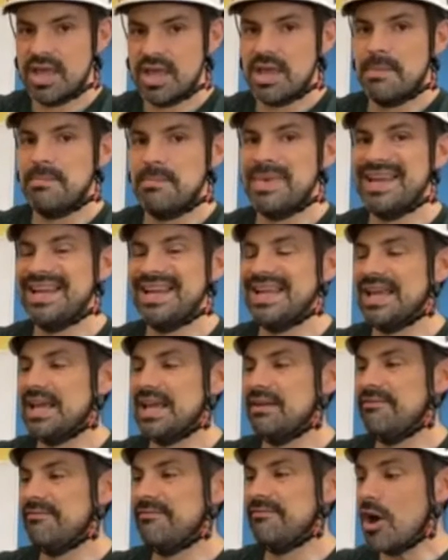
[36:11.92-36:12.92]
meaning
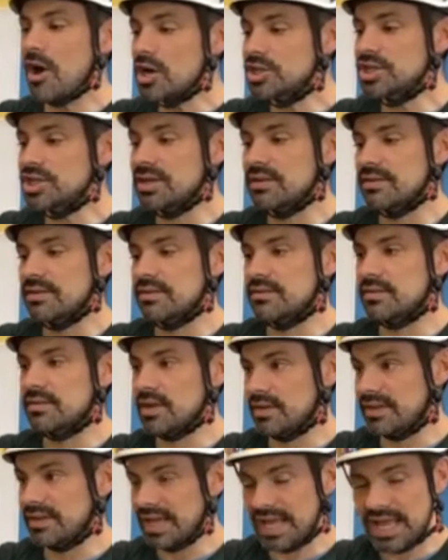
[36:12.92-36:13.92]
it functions, the,
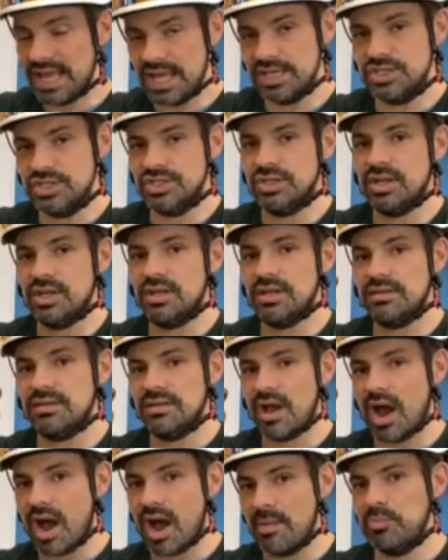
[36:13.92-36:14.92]
the hitch is
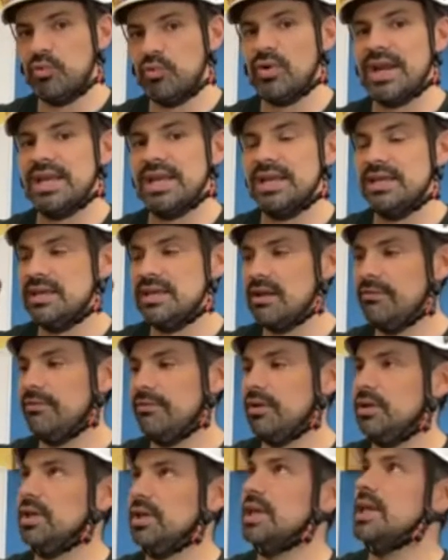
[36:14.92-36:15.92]
operating
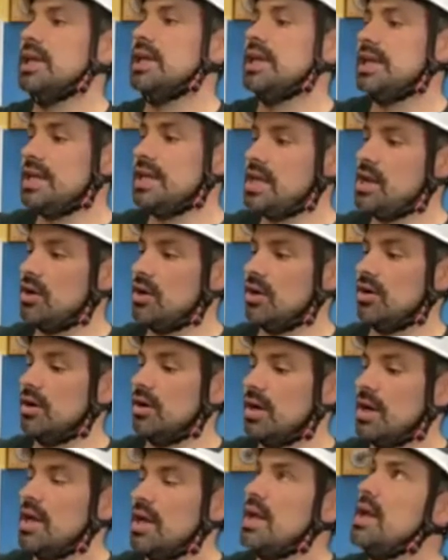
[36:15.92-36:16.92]
differently here
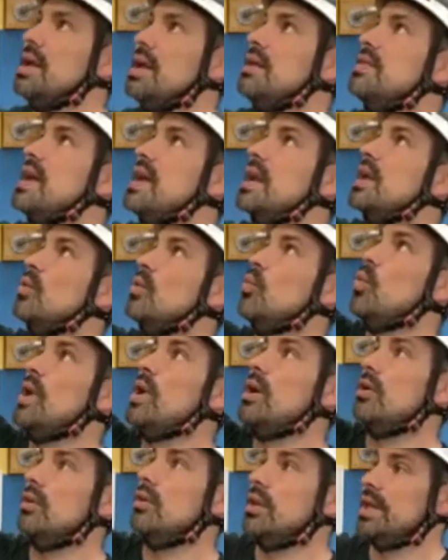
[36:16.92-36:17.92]
than it
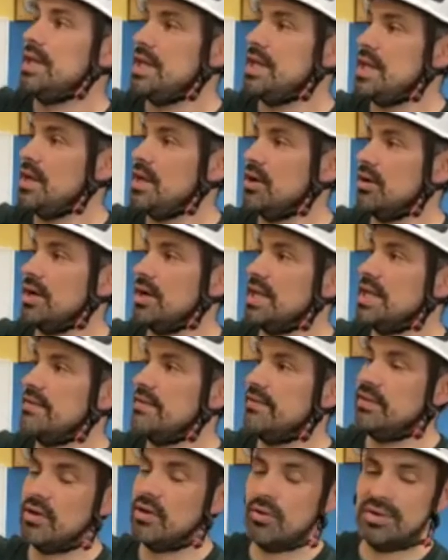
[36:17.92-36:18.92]
will here,
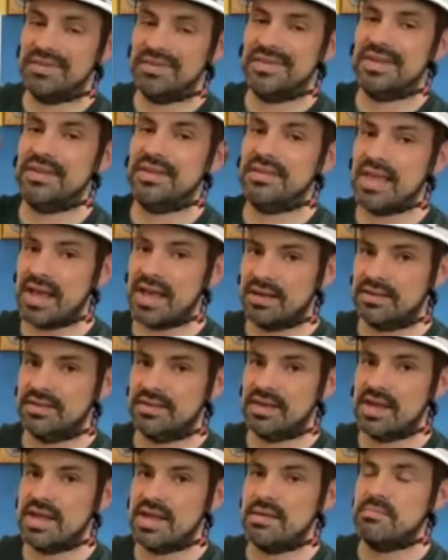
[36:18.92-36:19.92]
even though it's the exact
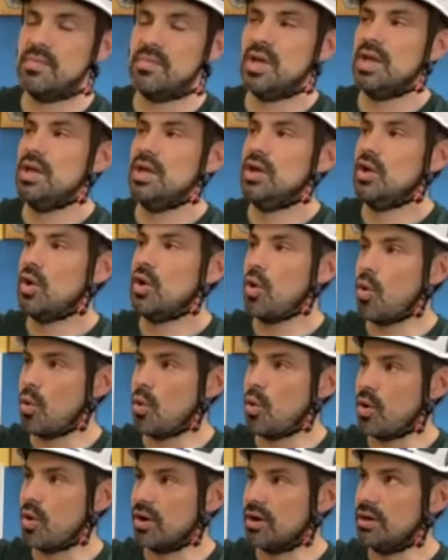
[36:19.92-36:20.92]
same
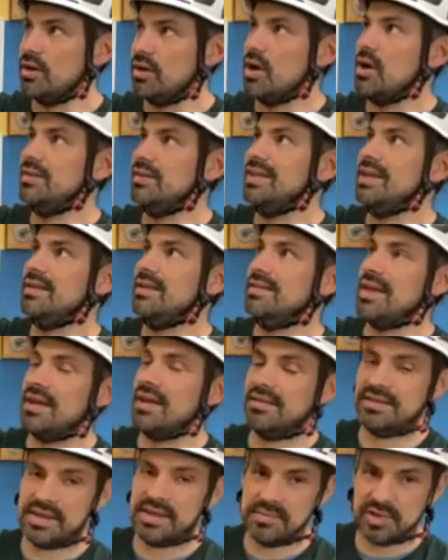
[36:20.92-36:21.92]
cord on the
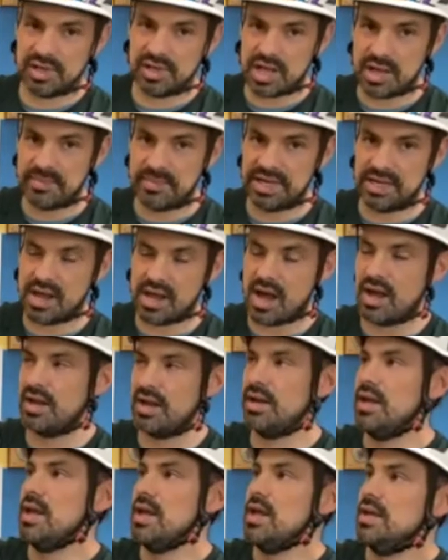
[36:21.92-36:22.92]
exact same climbing knot,
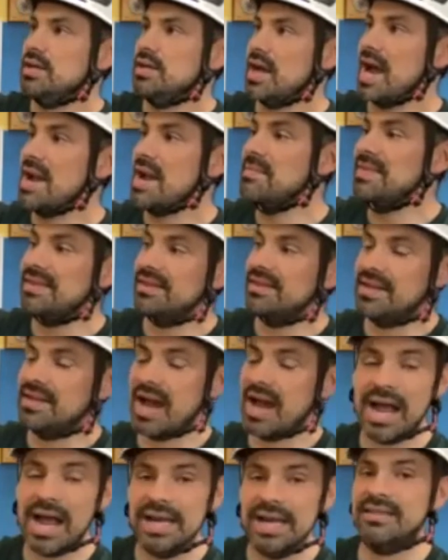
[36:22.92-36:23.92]
time,
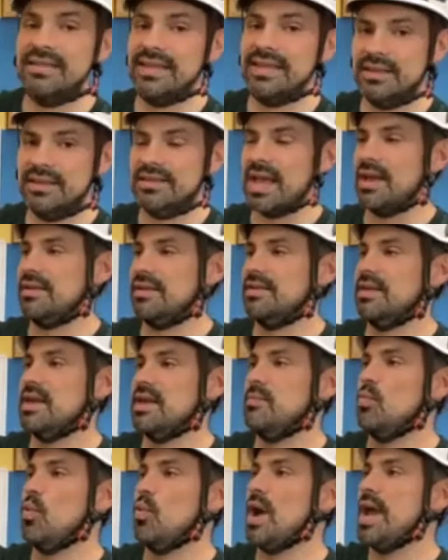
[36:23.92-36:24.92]
tied the exact
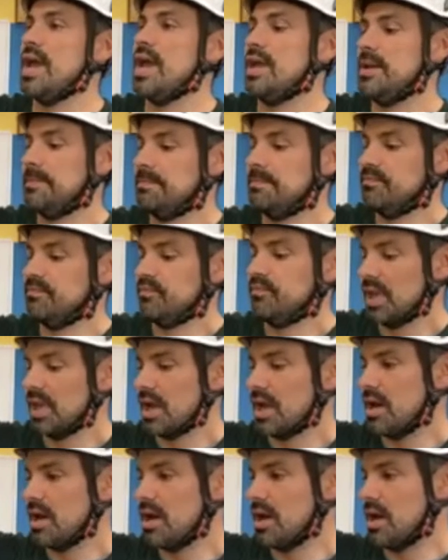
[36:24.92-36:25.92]
same way.
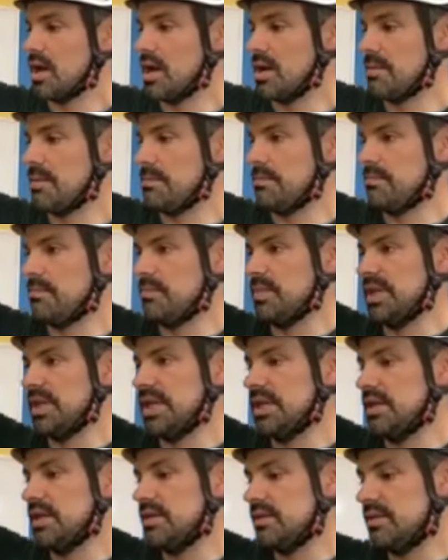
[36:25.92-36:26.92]
Um,
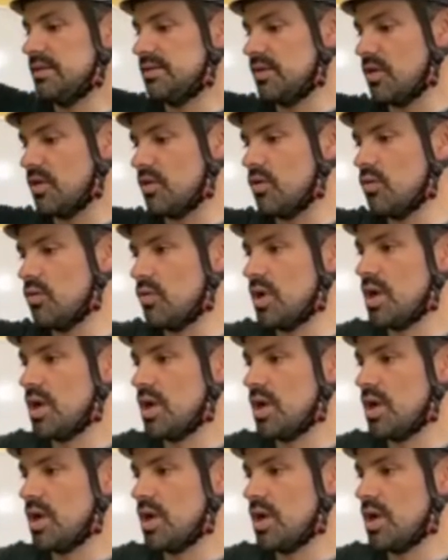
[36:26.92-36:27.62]
so